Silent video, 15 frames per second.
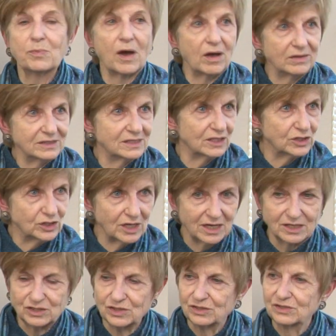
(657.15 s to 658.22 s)
policy
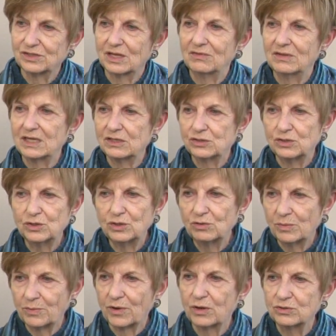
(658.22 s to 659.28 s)
changes and these new
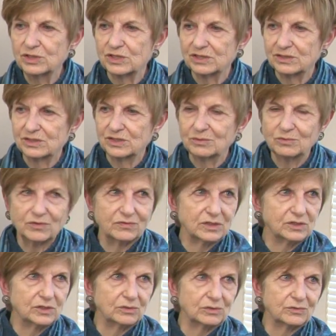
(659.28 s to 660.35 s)
approaches to moving
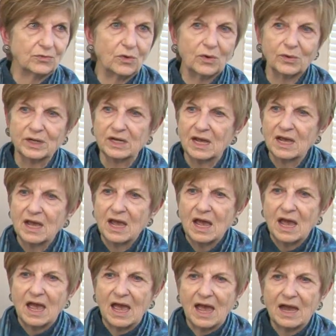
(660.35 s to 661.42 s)
students forward
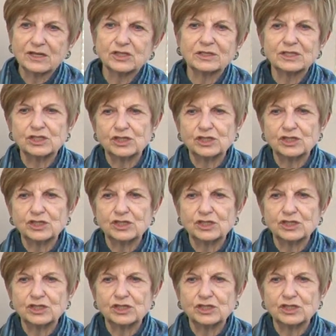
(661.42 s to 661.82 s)
actually